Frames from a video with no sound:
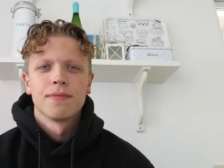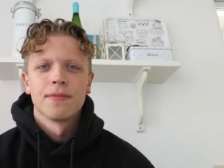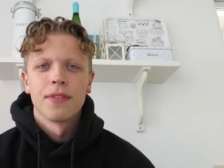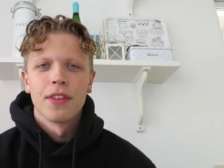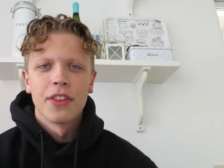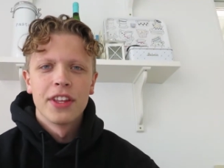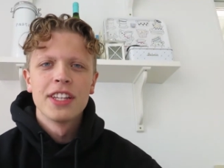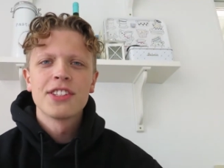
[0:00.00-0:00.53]

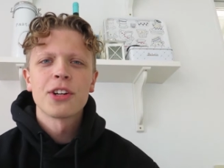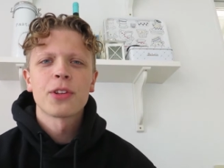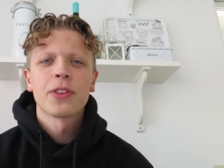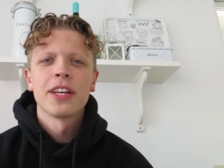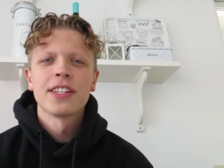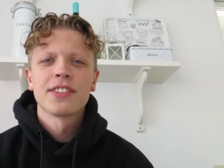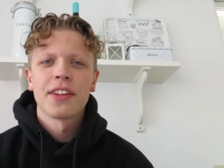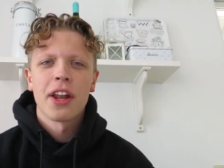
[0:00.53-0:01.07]
These are
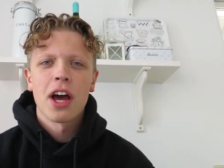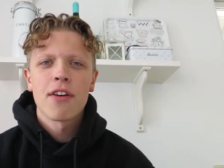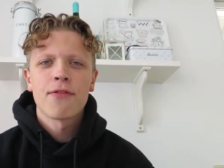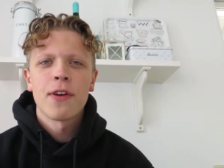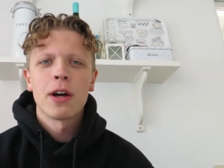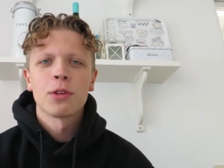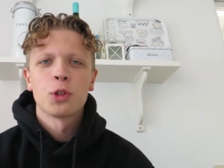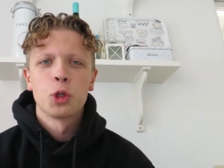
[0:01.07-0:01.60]
things that I
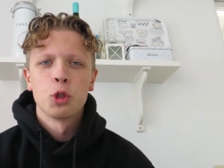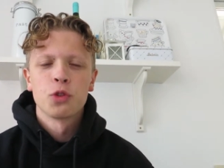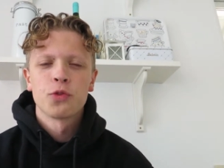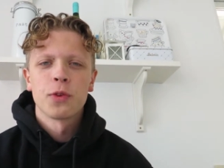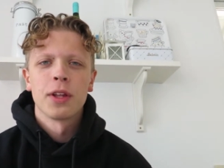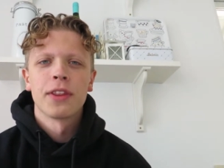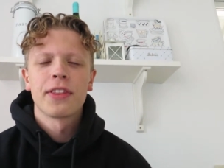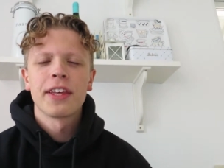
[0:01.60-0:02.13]
found
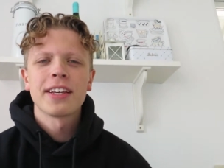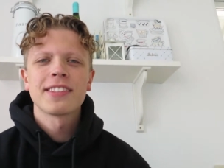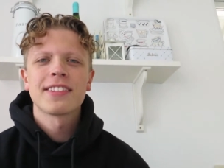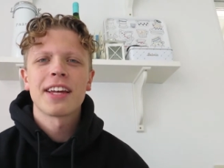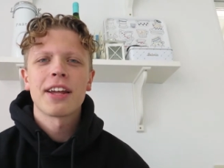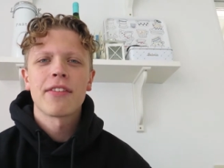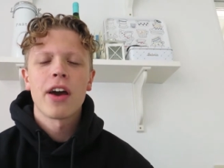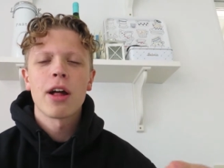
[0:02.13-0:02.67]
useful and things
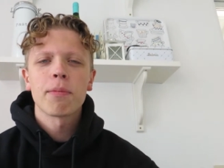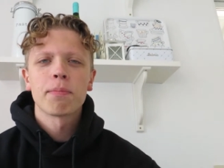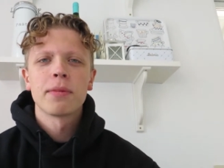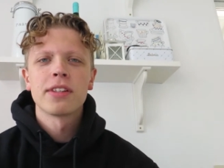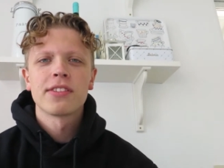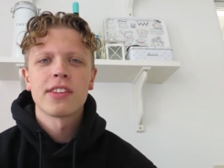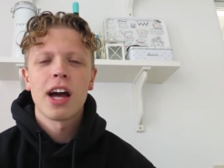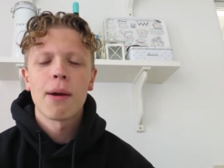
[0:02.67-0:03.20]
that have helped
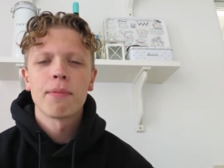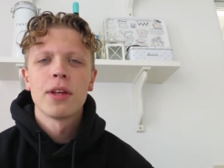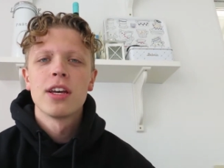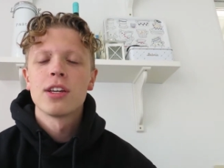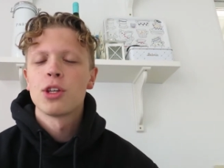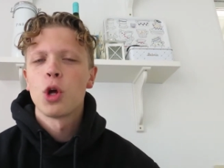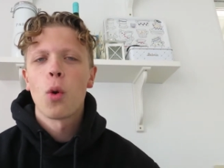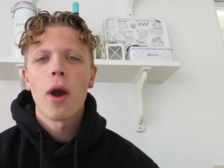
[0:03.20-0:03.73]
me stop,
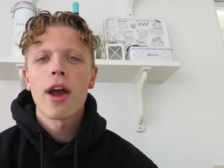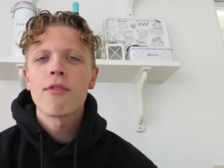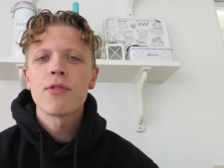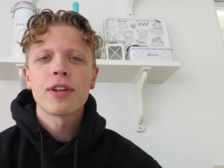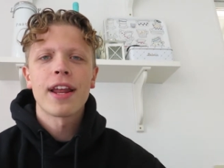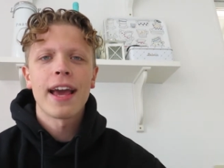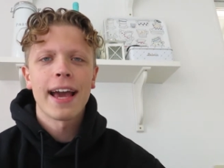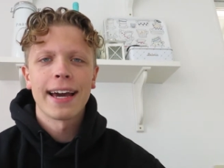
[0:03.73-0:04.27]

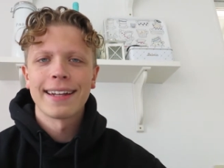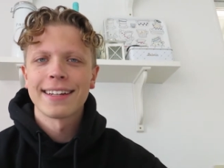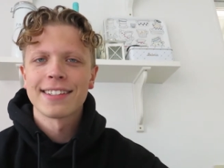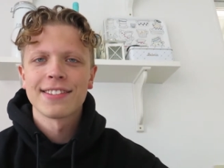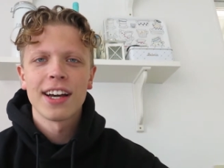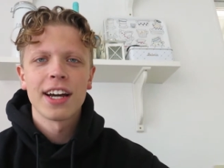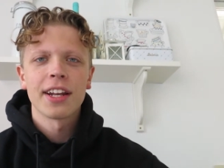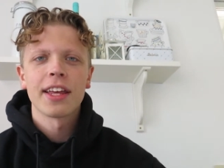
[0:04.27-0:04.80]
everyday
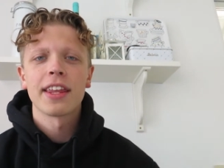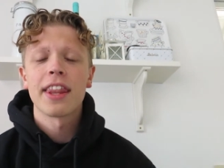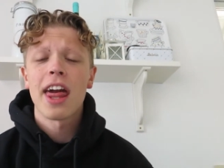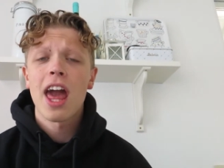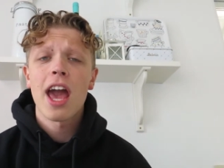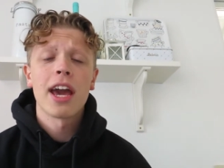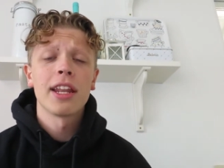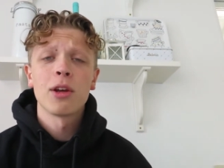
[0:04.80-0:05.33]
anxiety
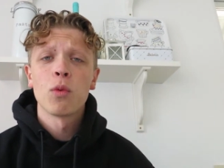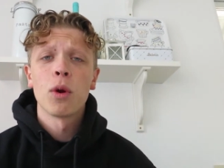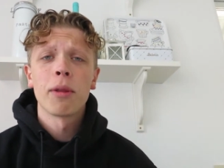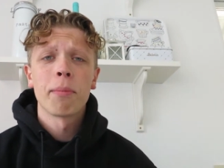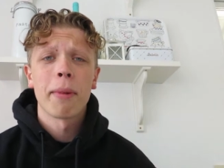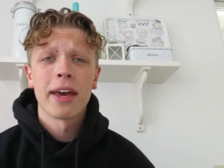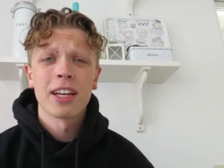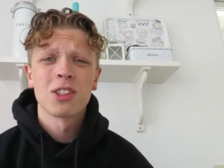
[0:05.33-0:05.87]
that
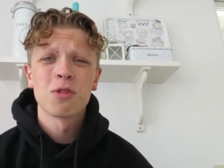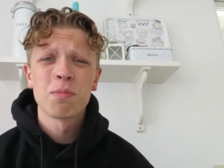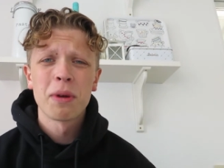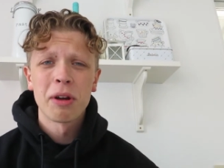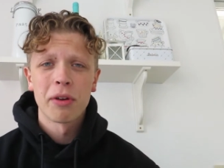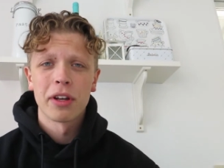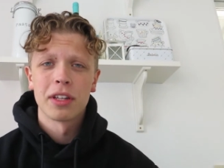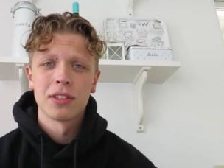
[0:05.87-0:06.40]
anyone may
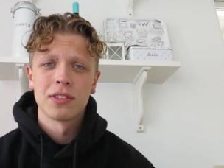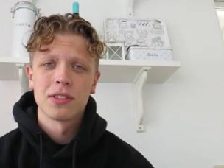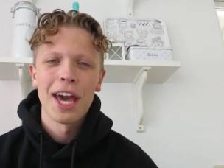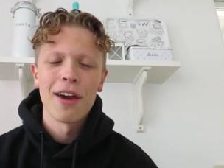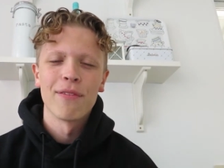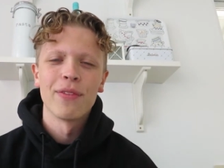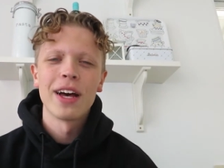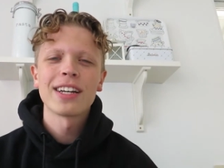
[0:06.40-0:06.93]
experience.
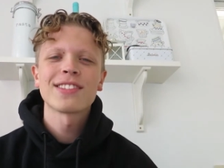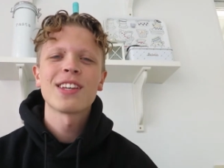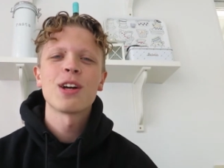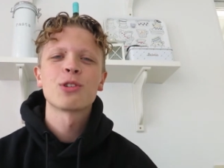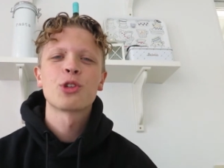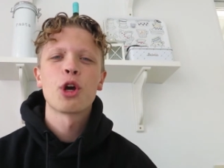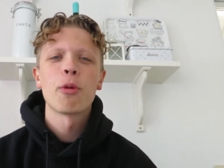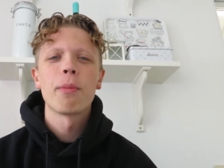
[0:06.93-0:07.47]
If that
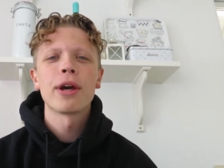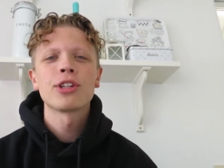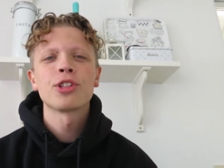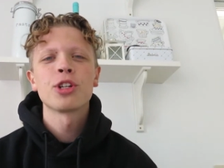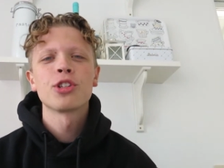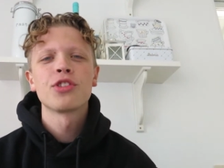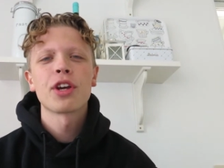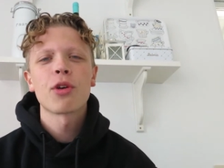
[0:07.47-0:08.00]
sounds good, make
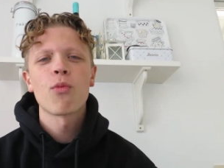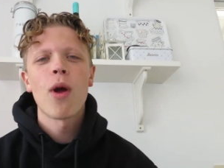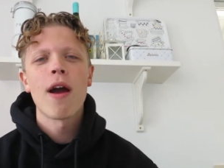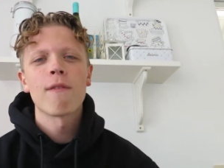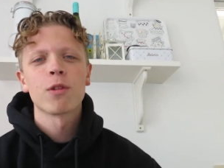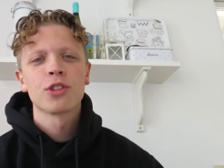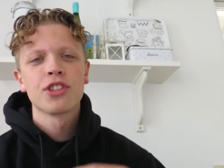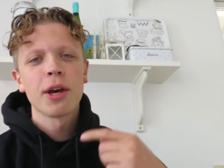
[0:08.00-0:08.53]
sure to stick
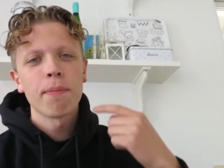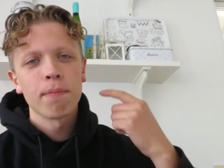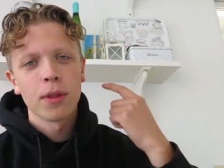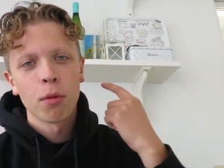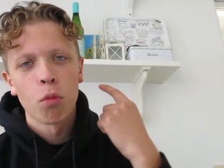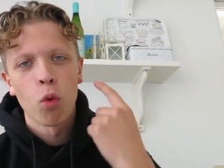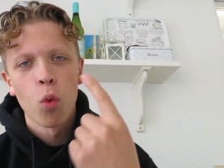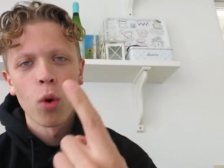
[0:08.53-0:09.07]
around for tip
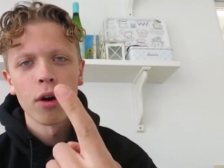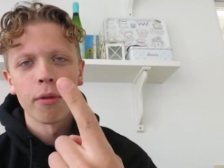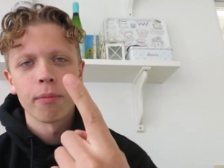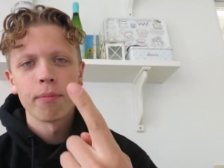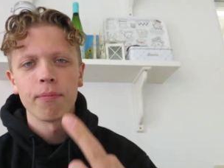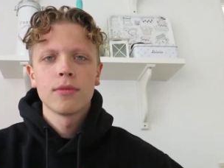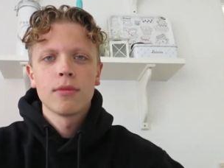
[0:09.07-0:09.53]
number 1.